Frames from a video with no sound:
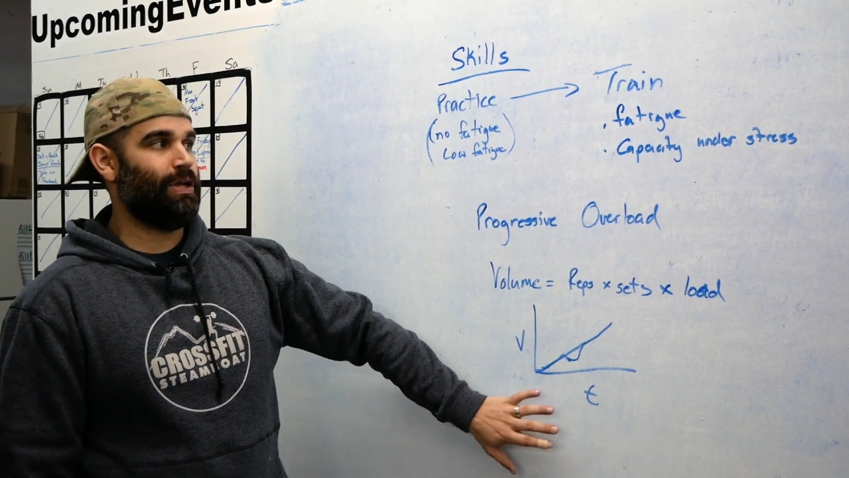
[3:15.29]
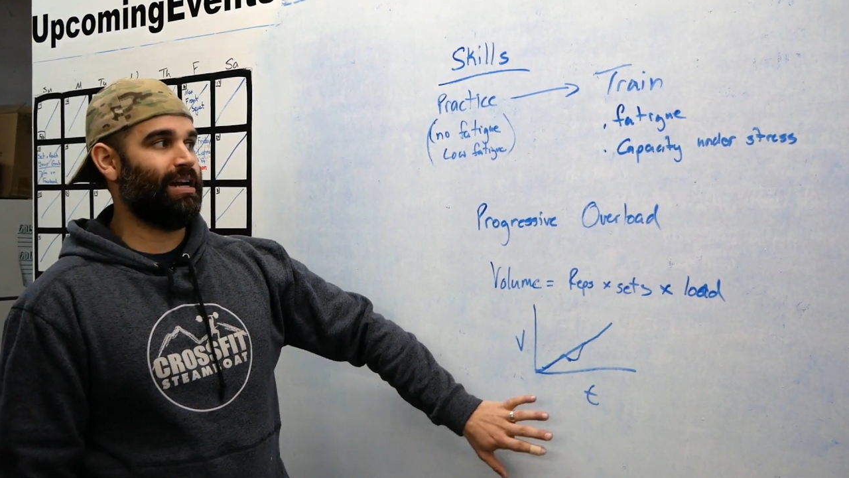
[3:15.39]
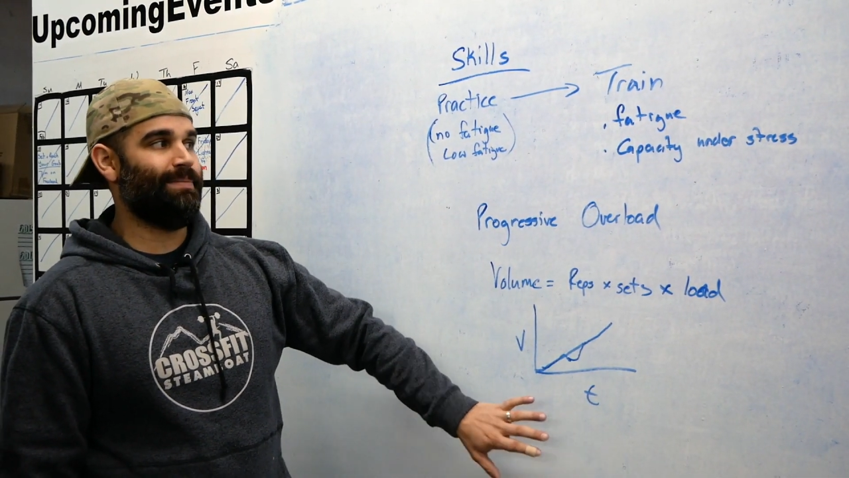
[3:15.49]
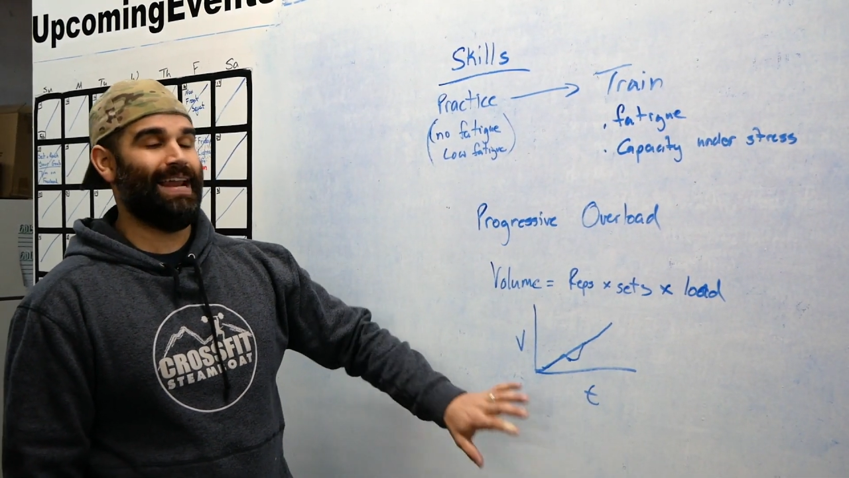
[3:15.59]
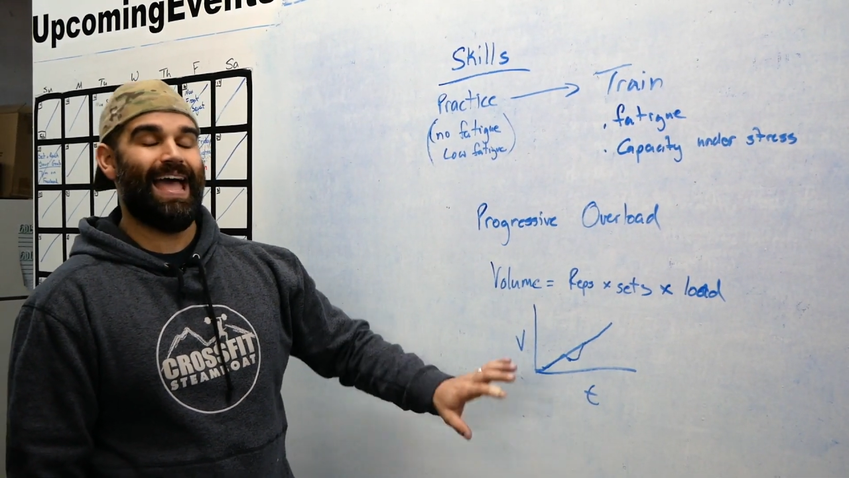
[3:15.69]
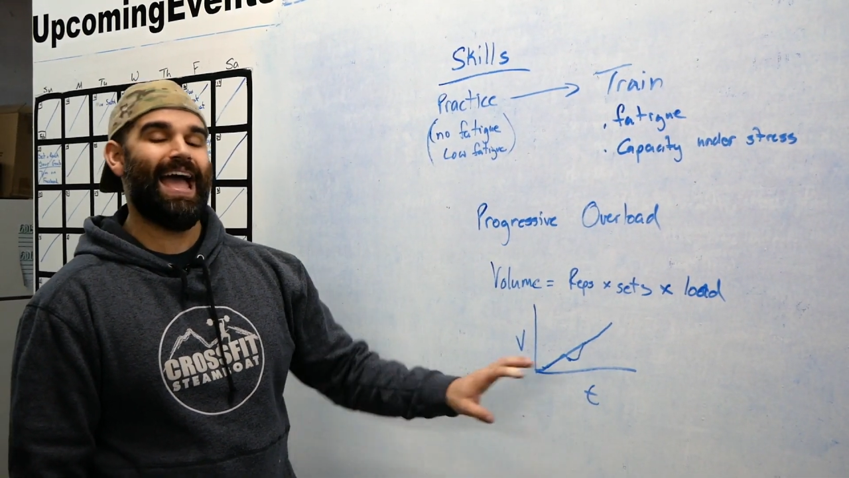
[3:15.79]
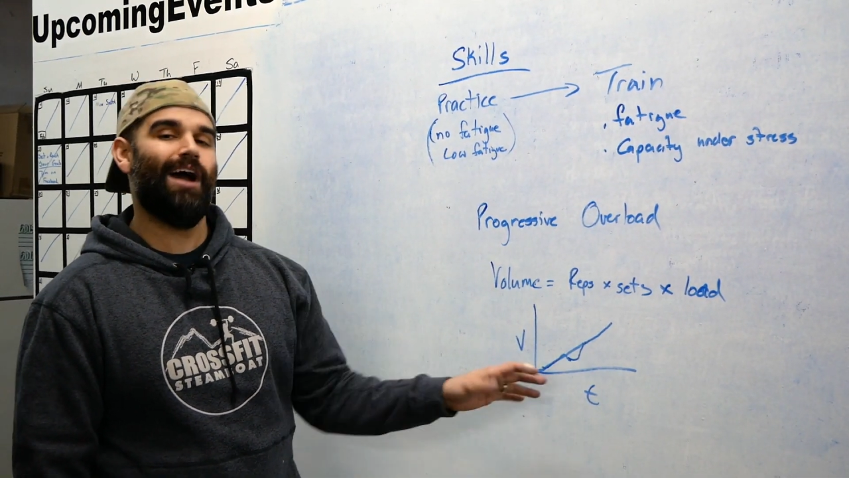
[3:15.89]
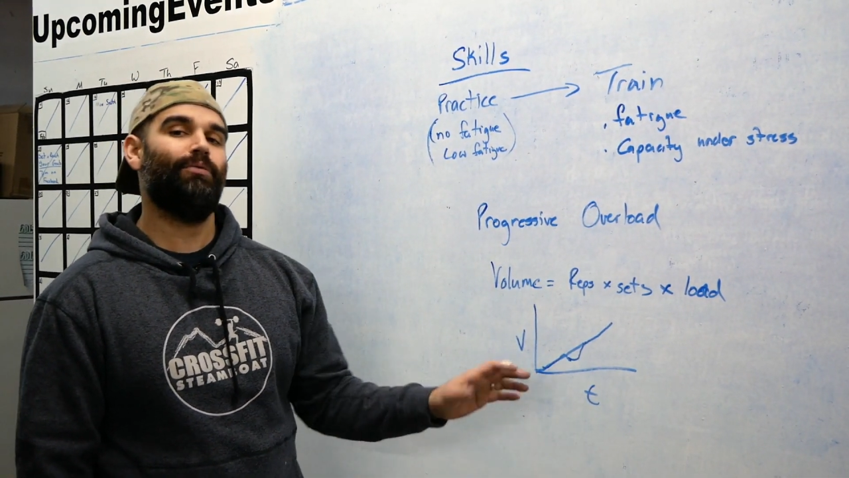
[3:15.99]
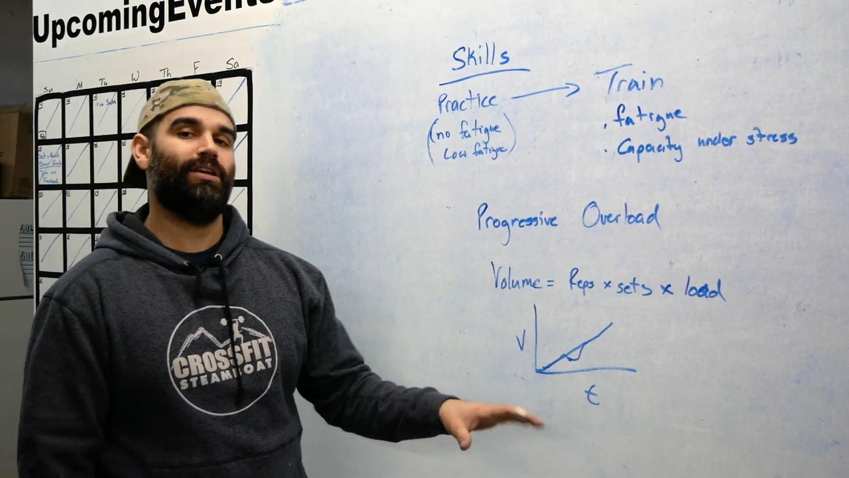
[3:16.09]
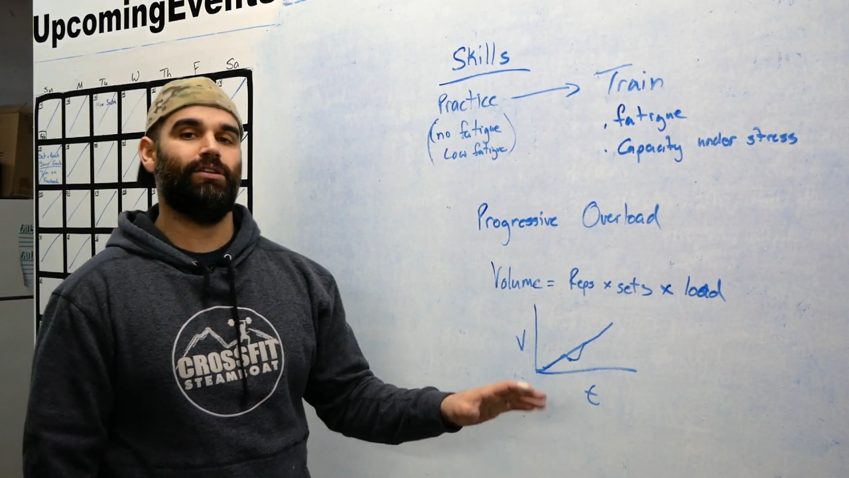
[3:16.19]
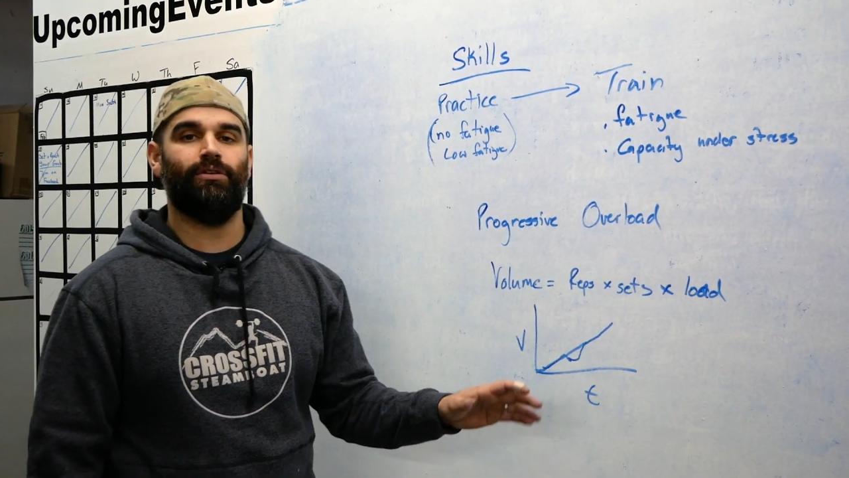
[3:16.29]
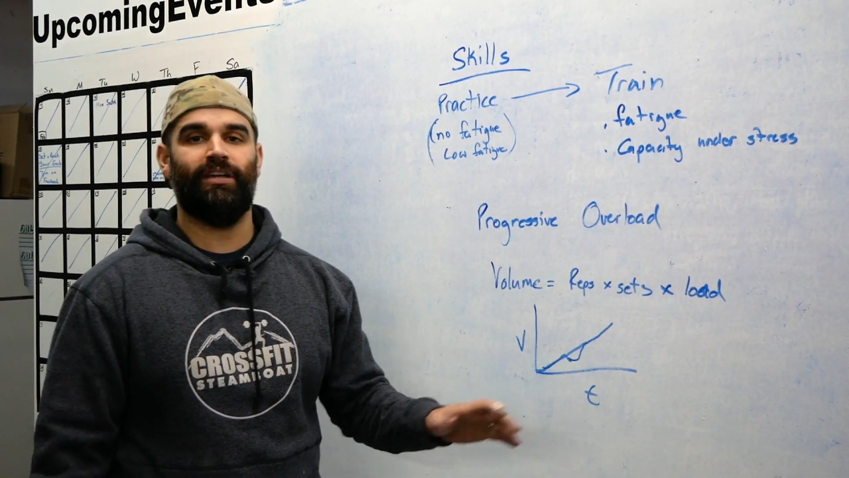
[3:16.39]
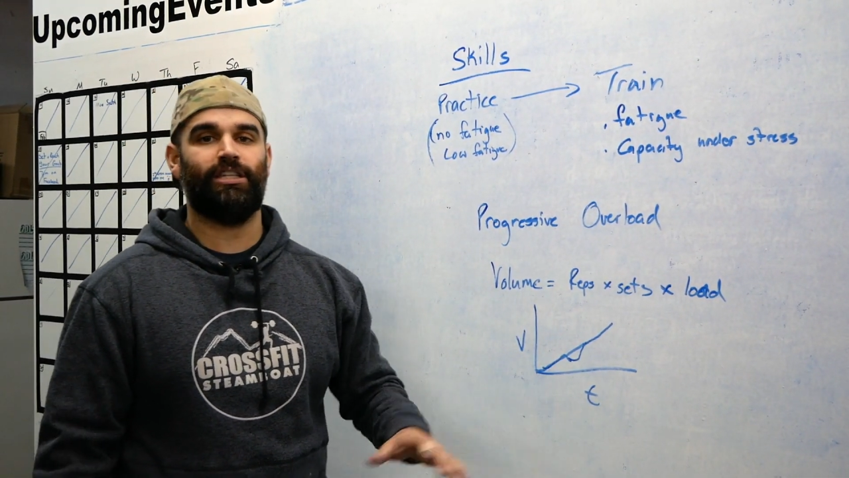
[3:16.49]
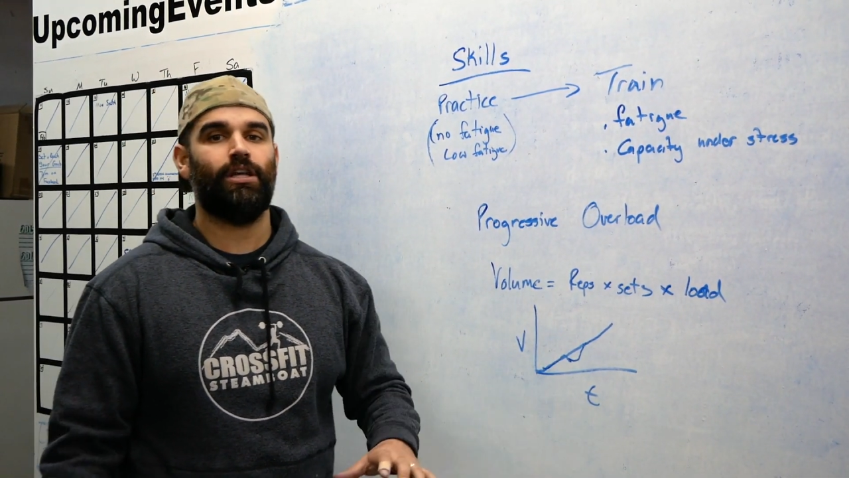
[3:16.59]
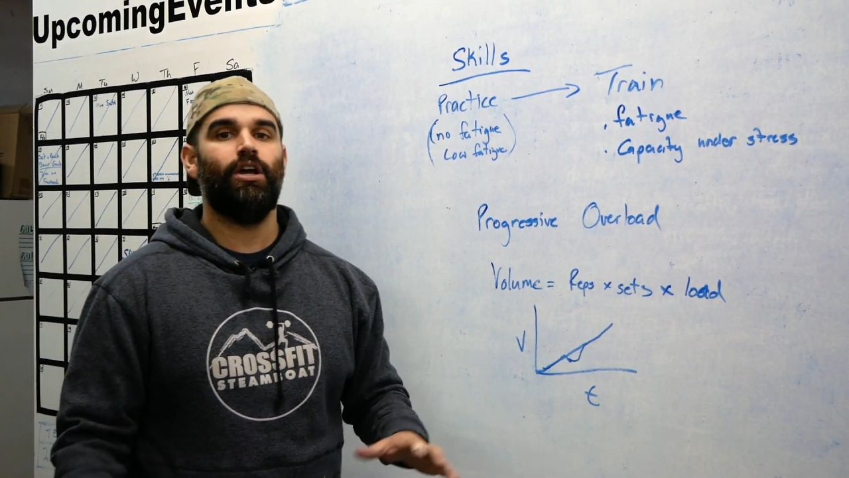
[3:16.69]
talking about how we can do
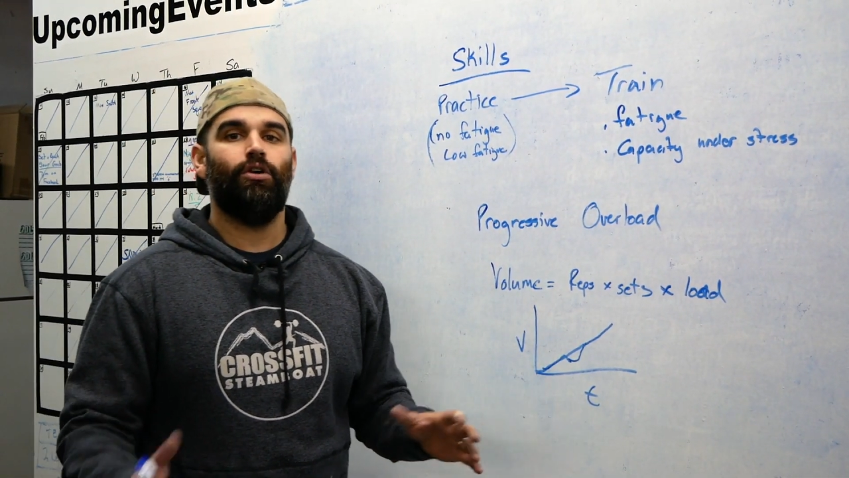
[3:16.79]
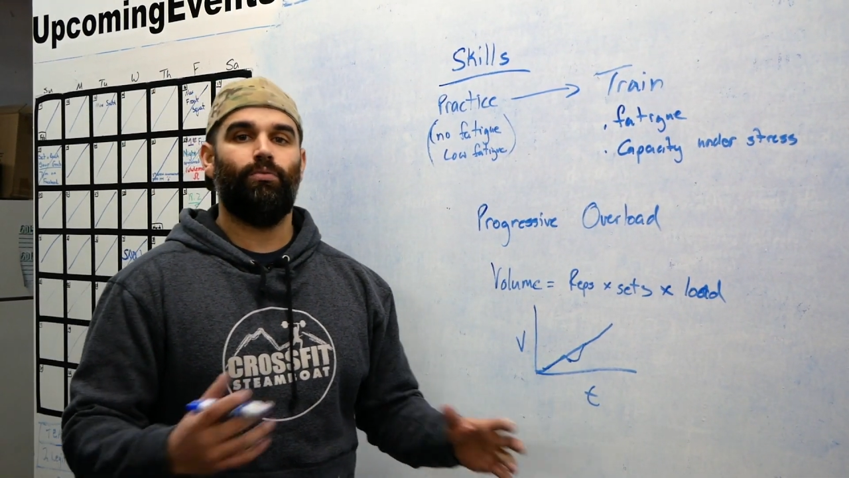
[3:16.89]
this